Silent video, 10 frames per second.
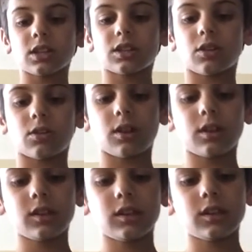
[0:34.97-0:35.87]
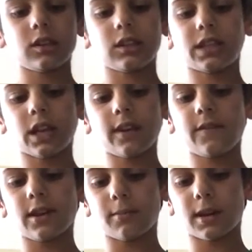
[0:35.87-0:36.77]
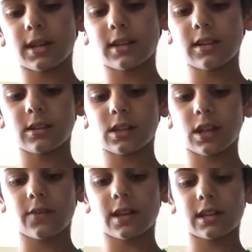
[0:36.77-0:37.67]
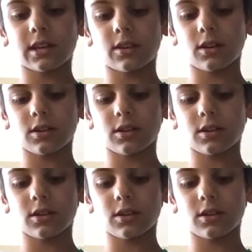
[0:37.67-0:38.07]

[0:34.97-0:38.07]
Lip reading: So, save your money. Save that $10.